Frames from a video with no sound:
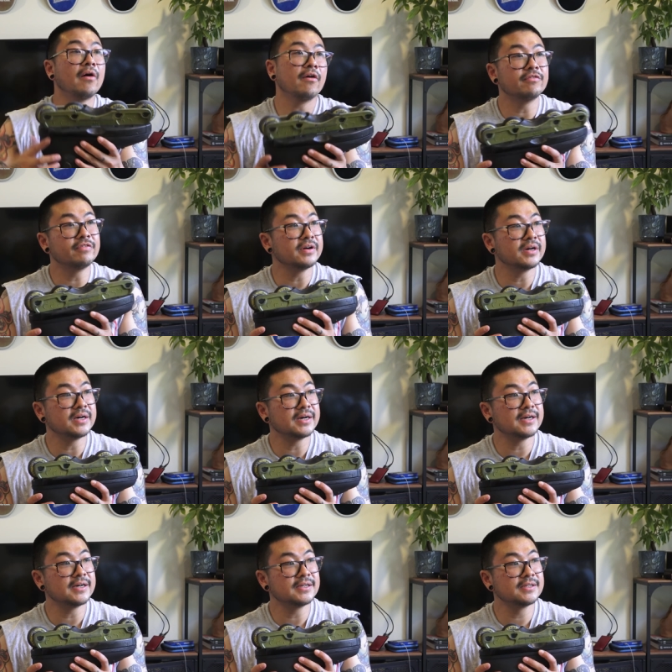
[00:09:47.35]
of
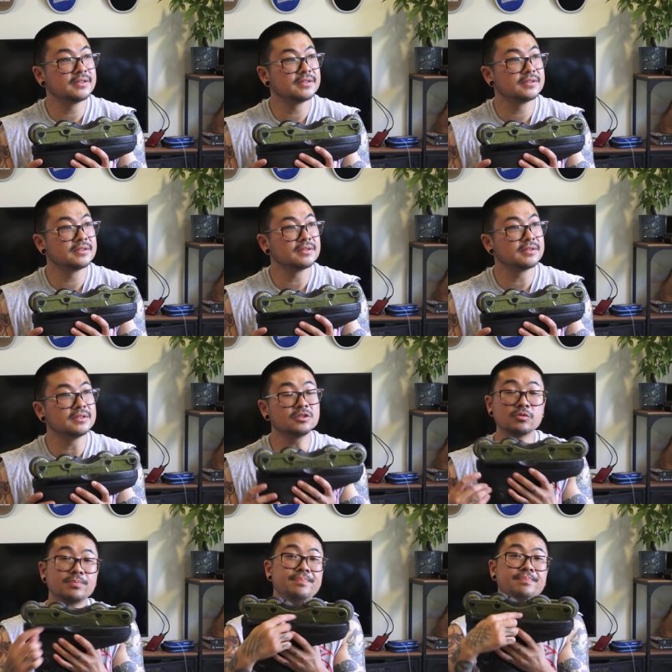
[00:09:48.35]
a
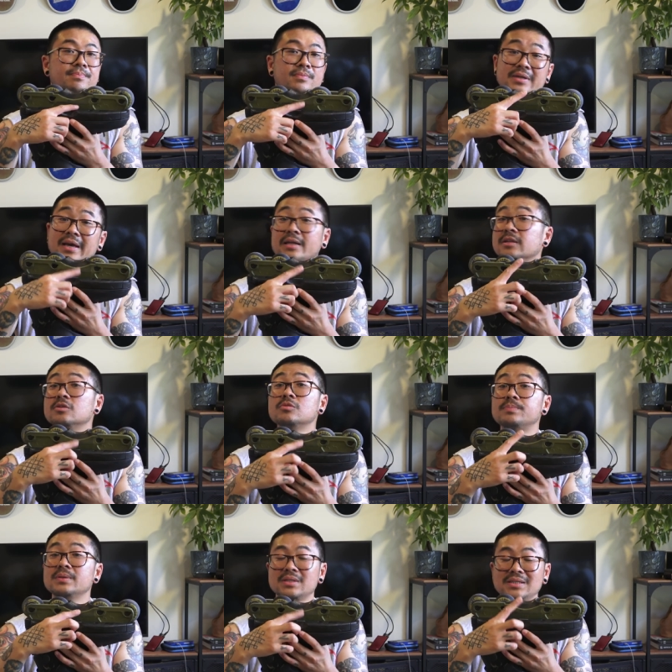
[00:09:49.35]
little, yeah, a little
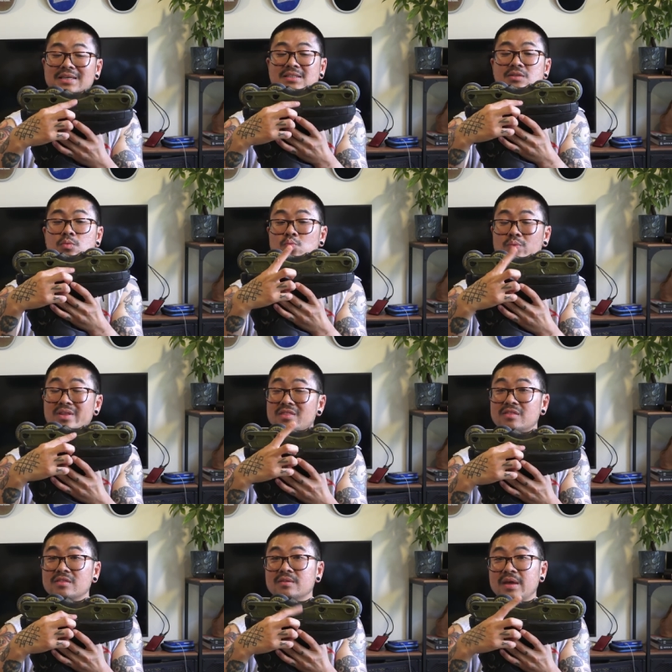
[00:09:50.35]
bit less
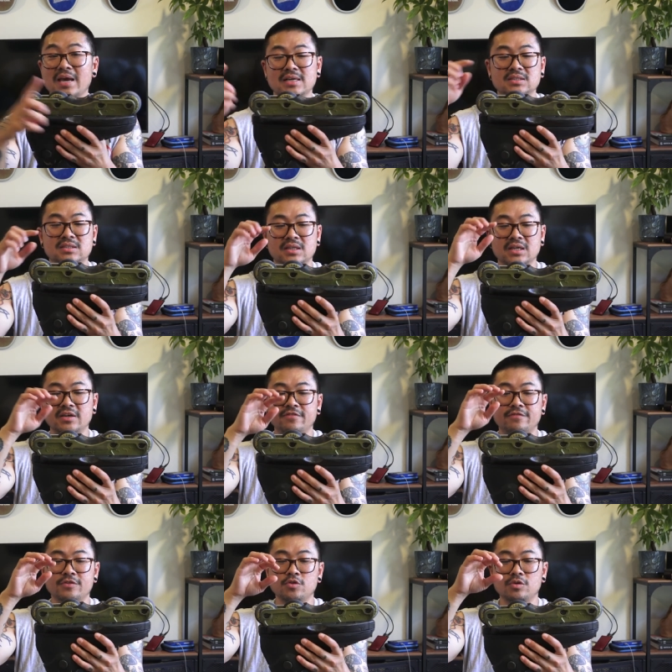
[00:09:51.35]
width as
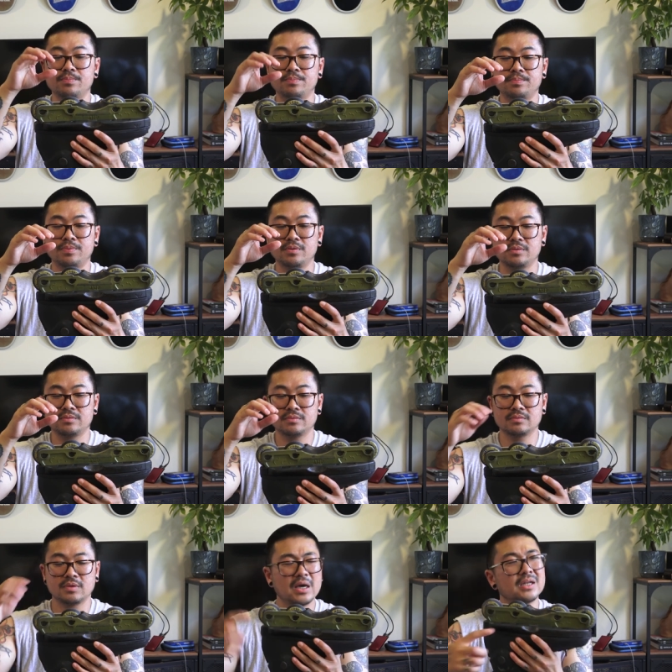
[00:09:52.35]
if you would put
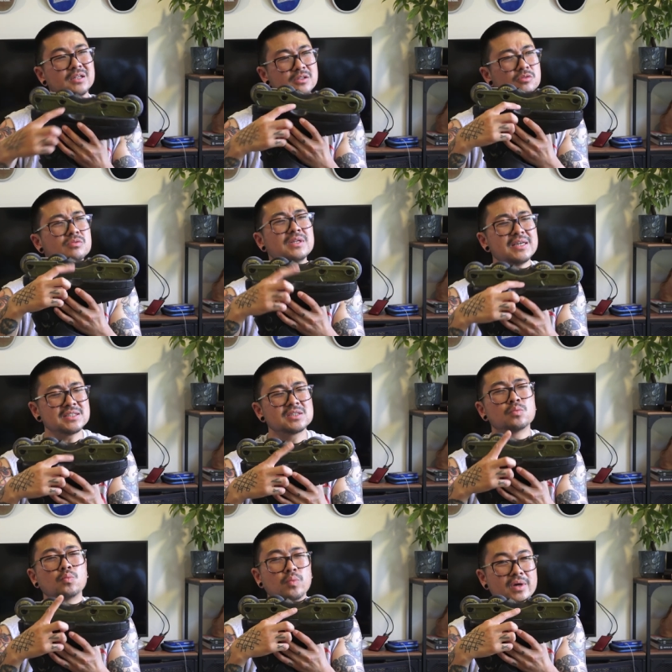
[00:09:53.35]
a little
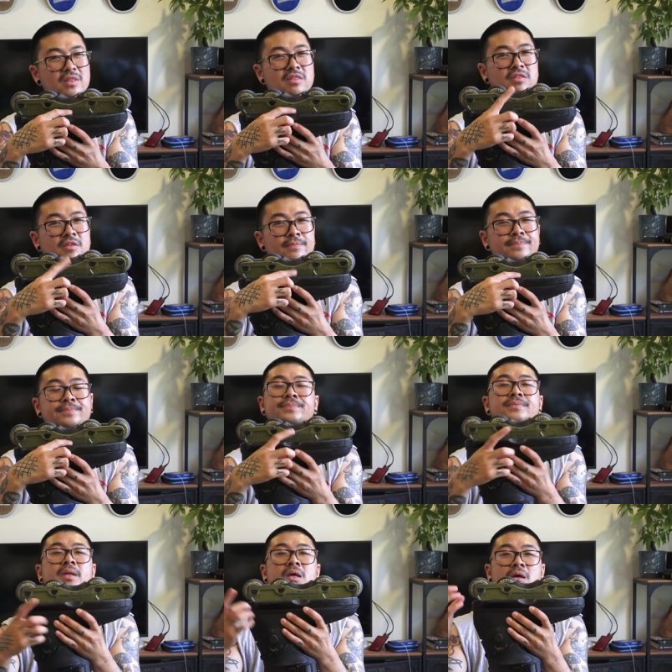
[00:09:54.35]
less width
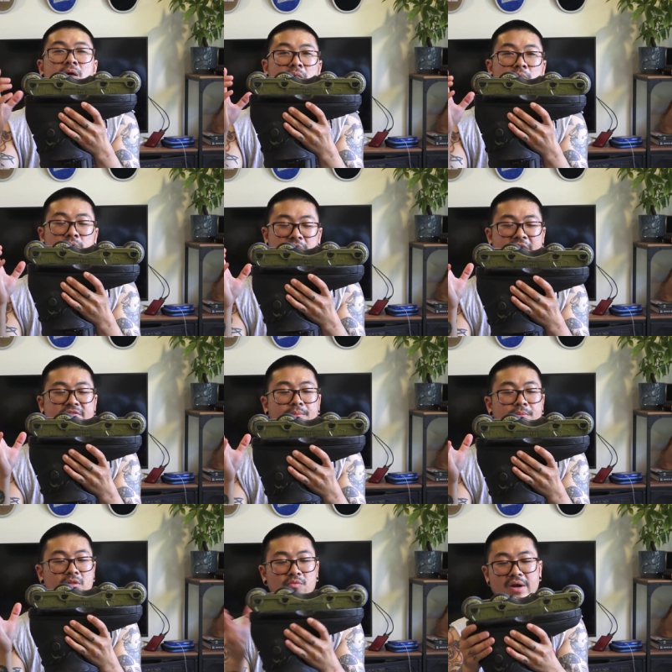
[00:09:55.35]
when you have
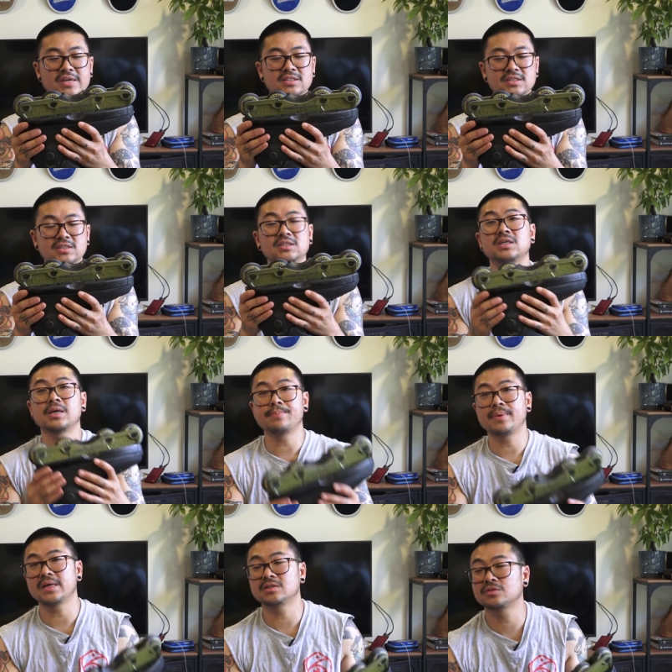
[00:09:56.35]
them on the razors
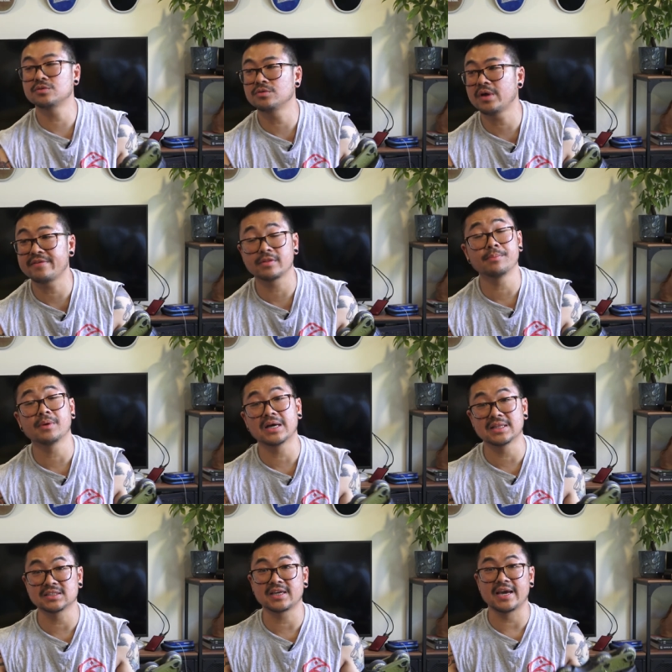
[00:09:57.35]
compared to having them on
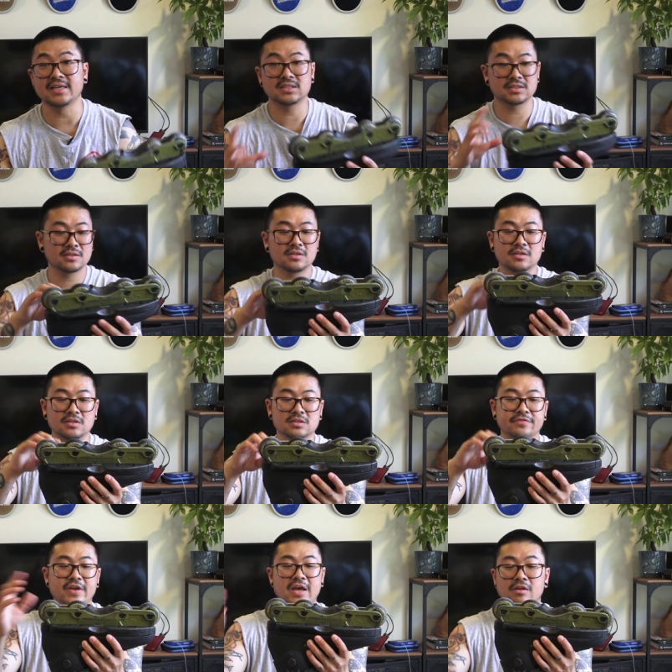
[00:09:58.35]
other skates. Because
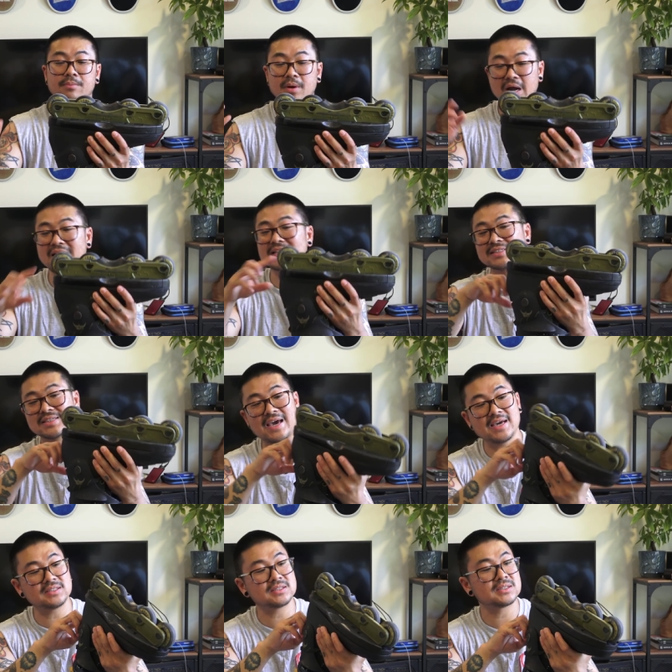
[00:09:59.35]
if you had them on other
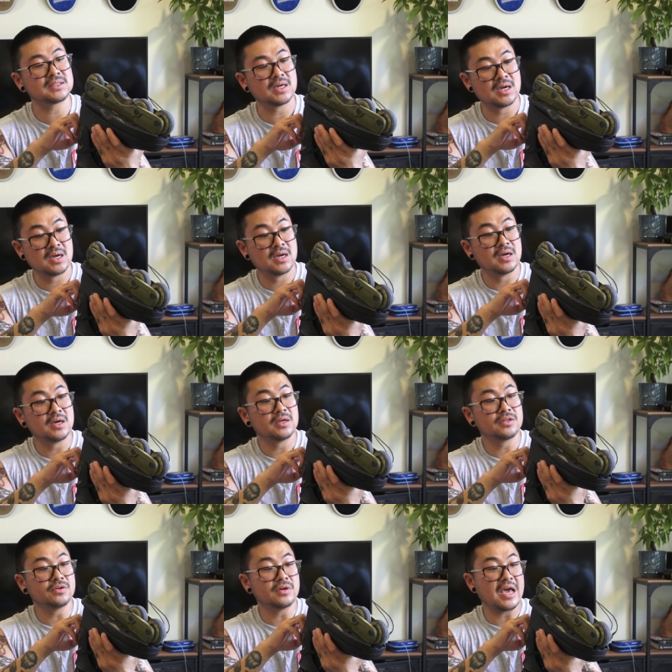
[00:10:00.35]
skates,
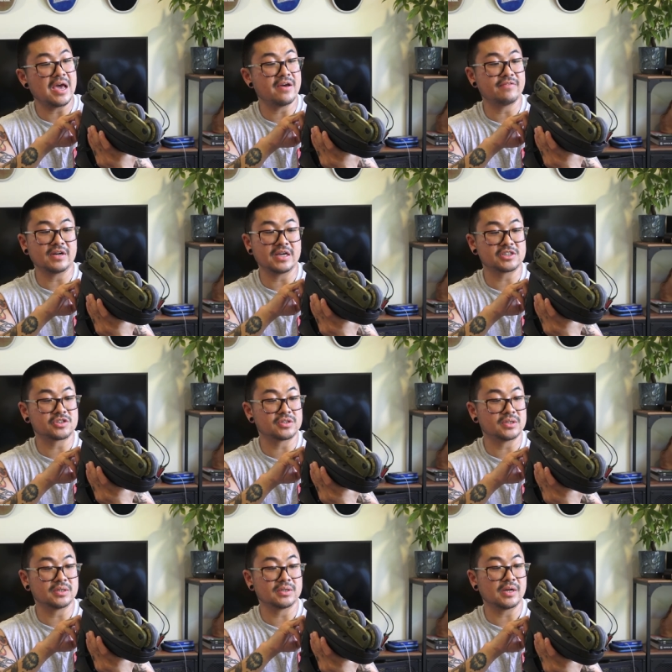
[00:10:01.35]
you would have an
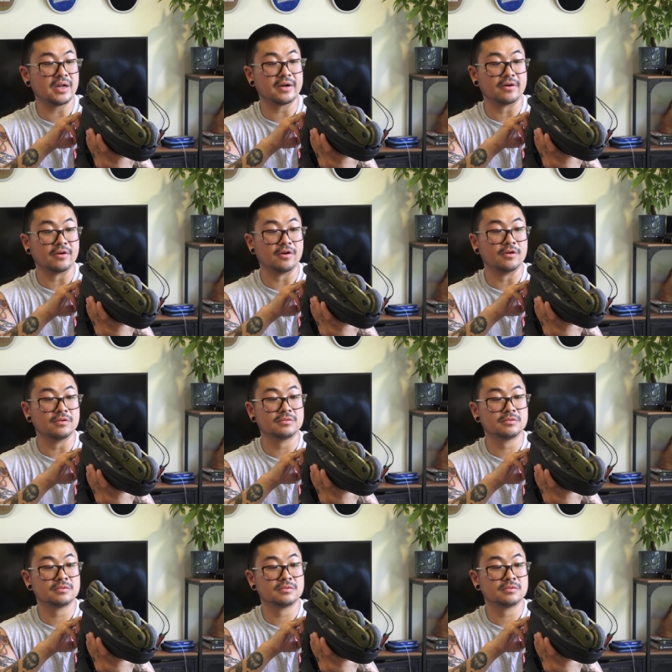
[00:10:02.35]
extra, I don't know,